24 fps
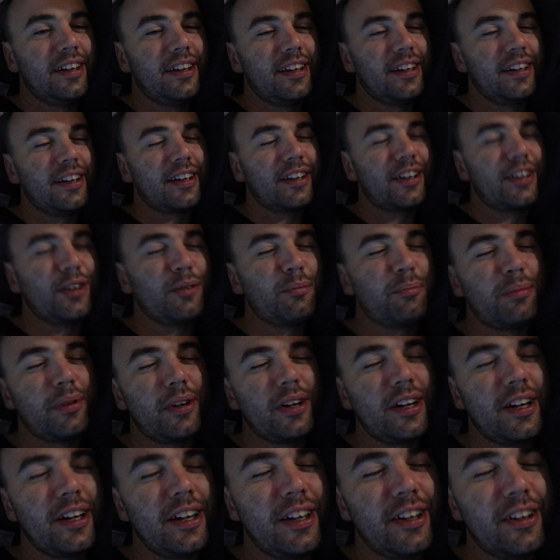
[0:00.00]
Uh,
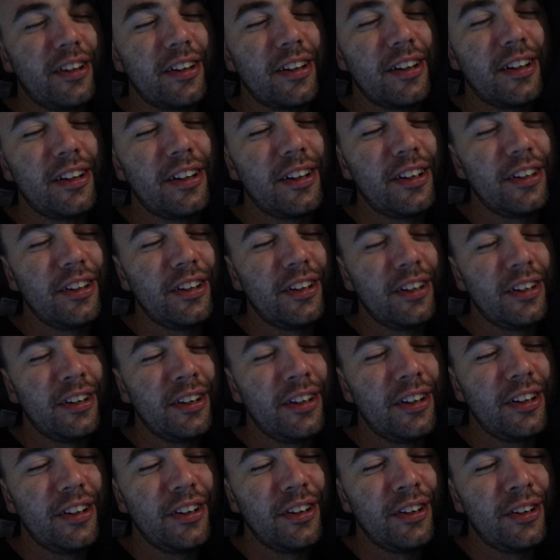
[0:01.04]
goodbye, uh, uh,
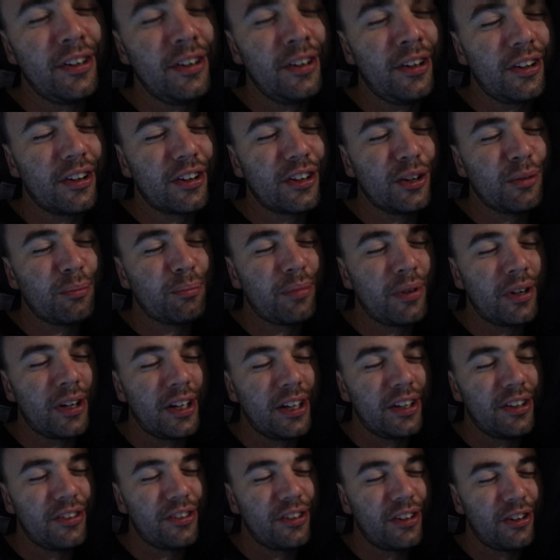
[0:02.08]
not, not
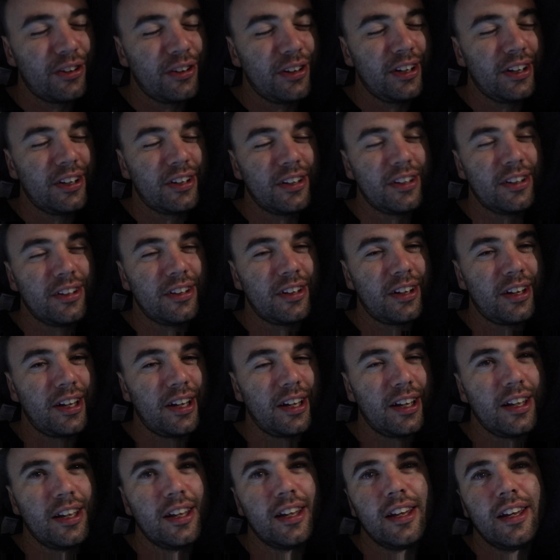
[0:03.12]
goodbye, sorry, good
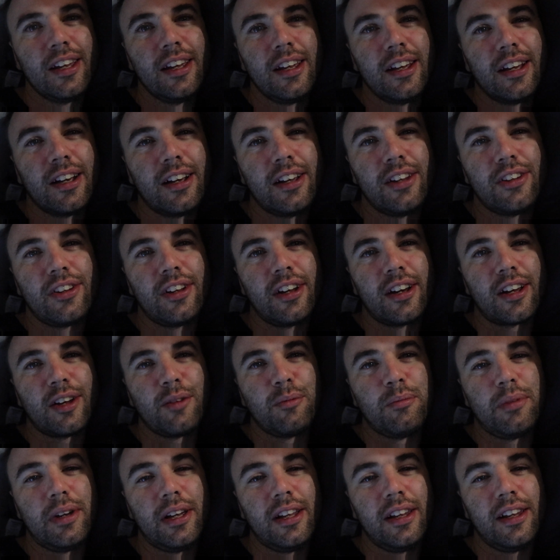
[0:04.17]
night, because I
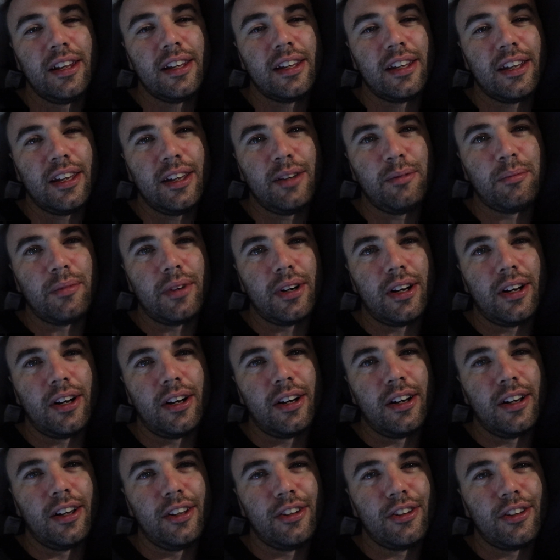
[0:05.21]
can barely keep my
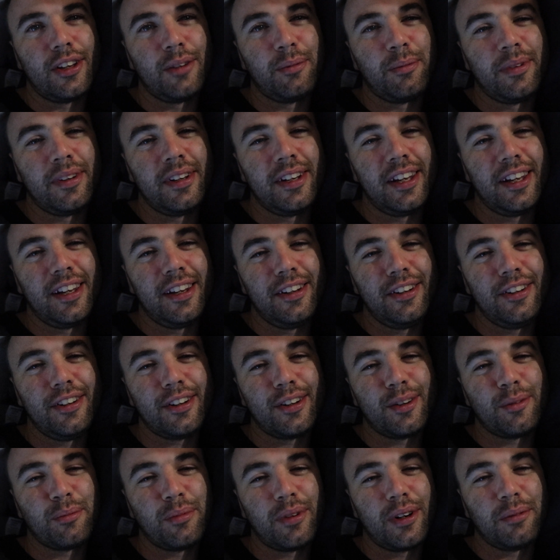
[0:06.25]
eyes open, as you
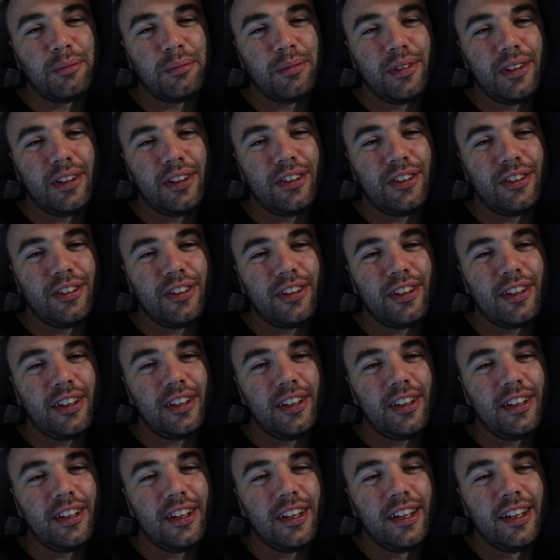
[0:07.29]
can probably
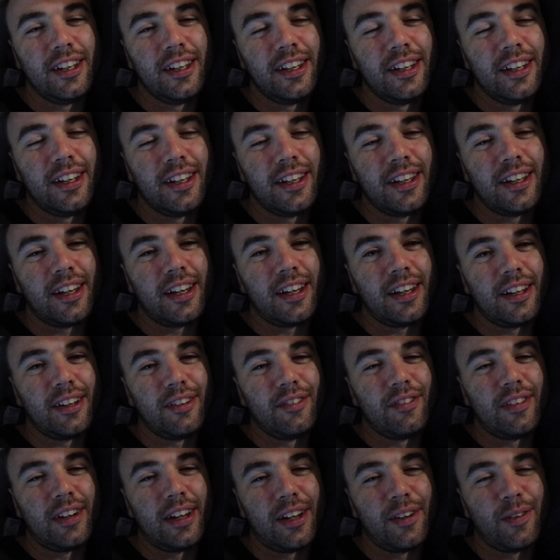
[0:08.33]
see.
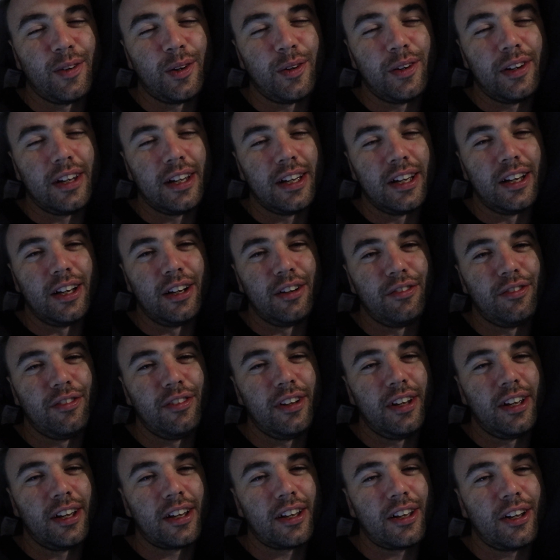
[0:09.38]
um, they're probably half
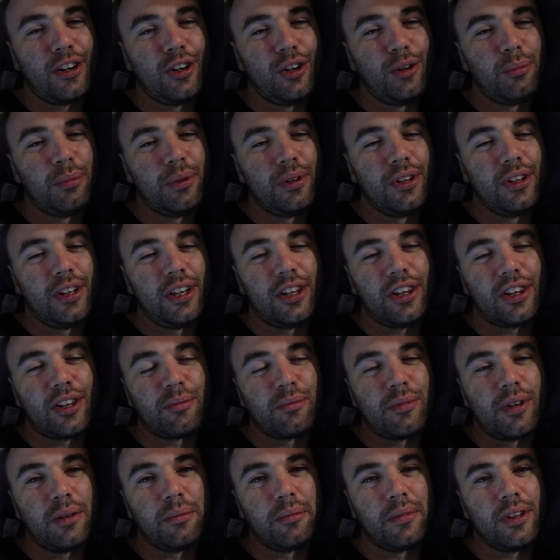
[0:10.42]
like open at the
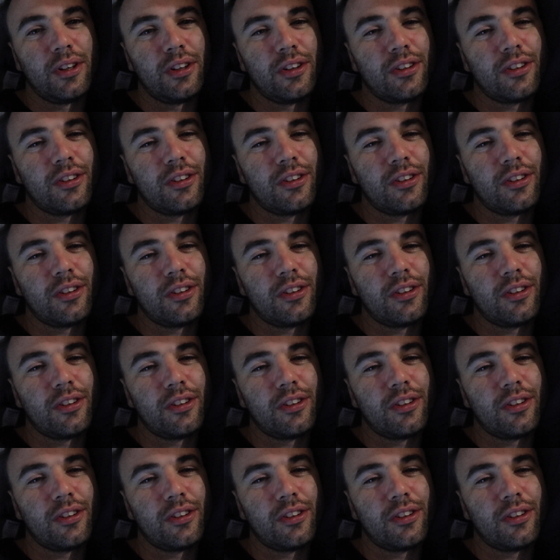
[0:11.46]
moment,